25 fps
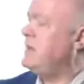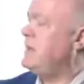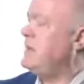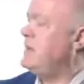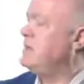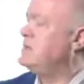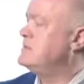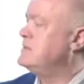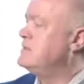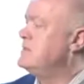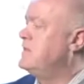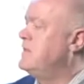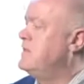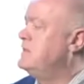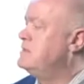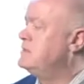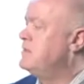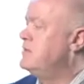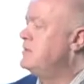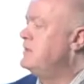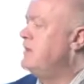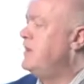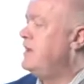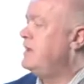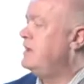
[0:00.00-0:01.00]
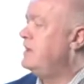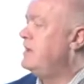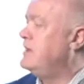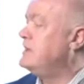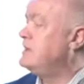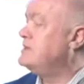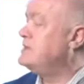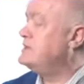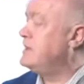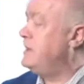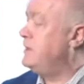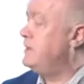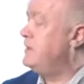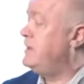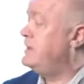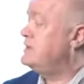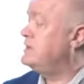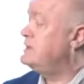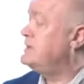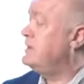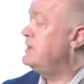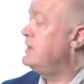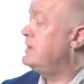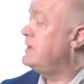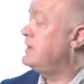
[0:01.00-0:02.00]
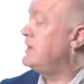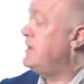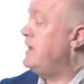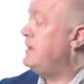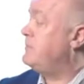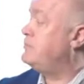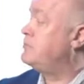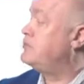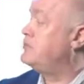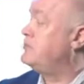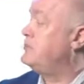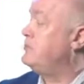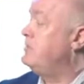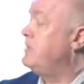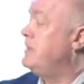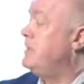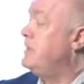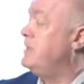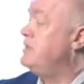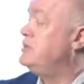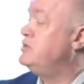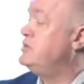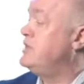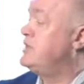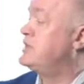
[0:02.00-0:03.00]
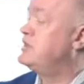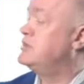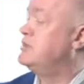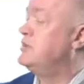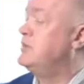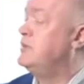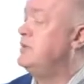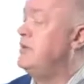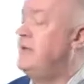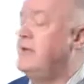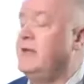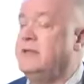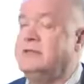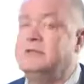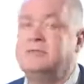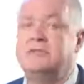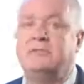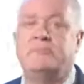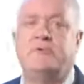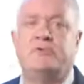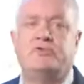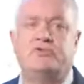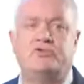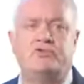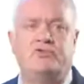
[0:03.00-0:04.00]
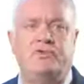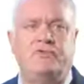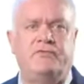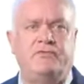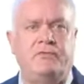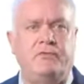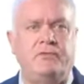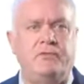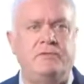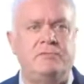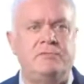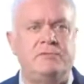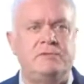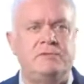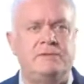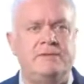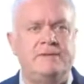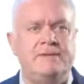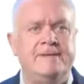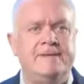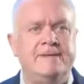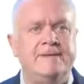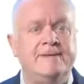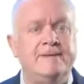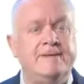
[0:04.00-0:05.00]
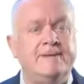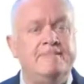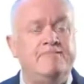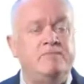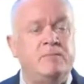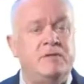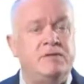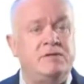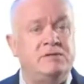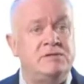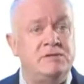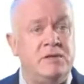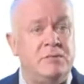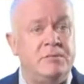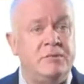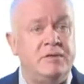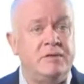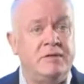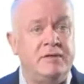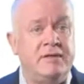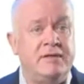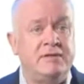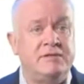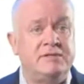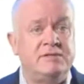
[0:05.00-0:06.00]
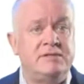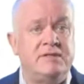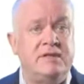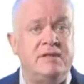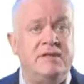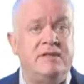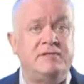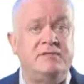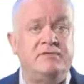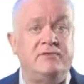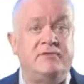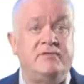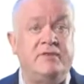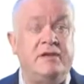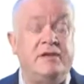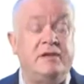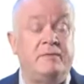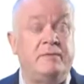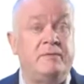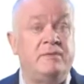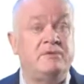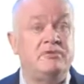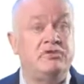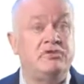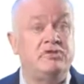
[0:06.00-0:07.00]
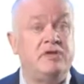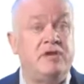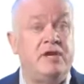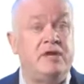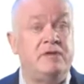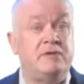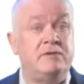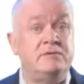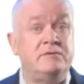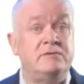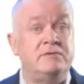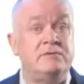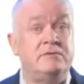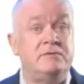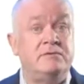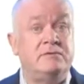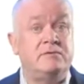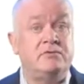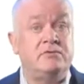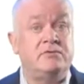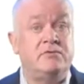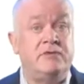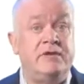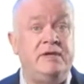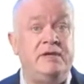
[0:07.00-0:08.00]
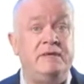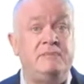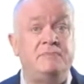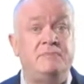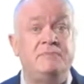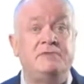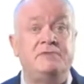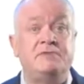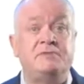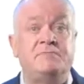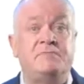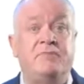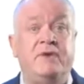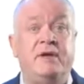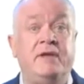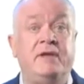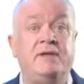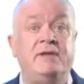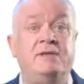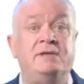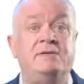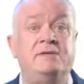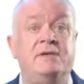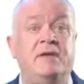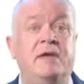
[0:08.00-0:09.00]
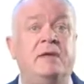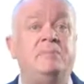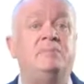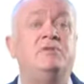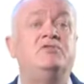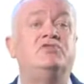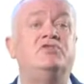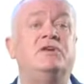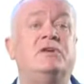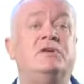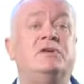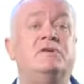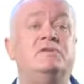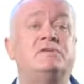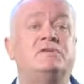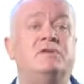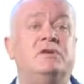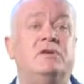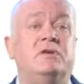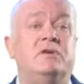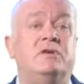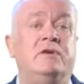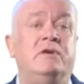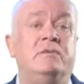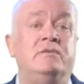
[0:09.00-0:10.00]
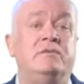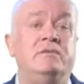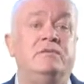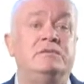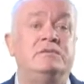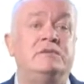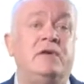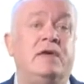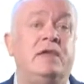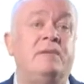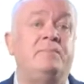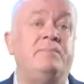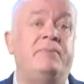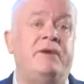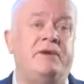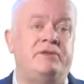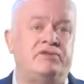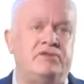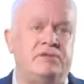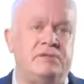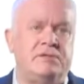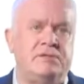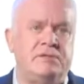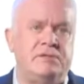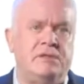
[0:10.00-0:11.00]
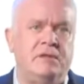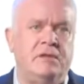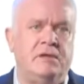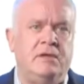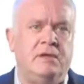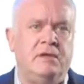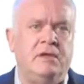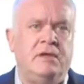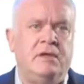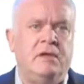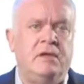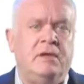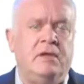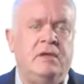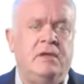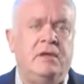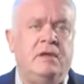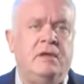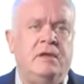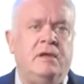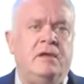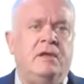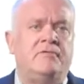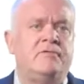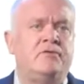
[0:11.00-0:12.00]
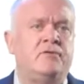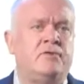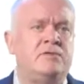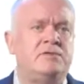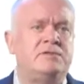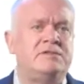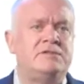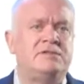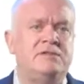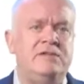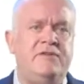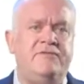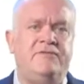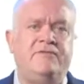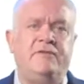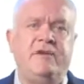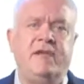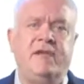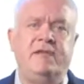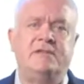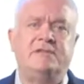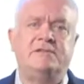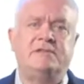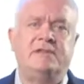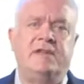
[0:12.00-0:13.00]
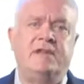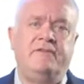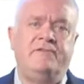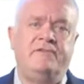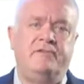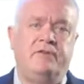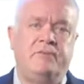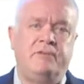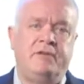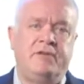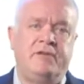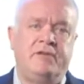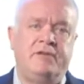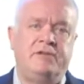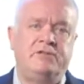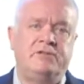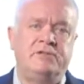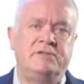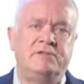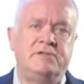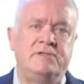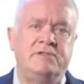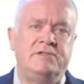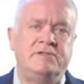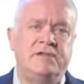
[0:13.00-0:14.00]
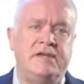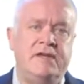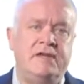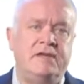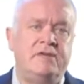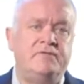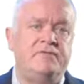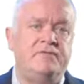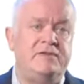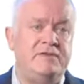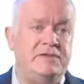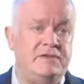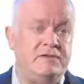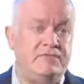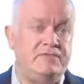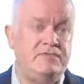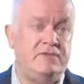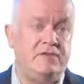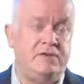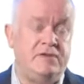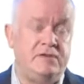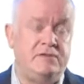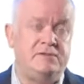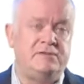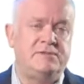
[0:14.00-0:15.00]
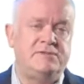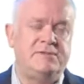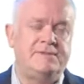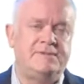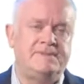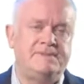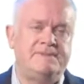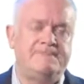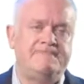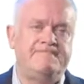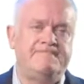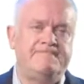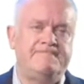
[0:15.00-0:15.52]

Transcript: NSAIDs are available in tablet, capsule, injectable and suppository forms, and topical NSAIDs are available as gels, creams, sprays, emugels, ointments and patches. Of course, different NSAID formulations are tailored for different uses.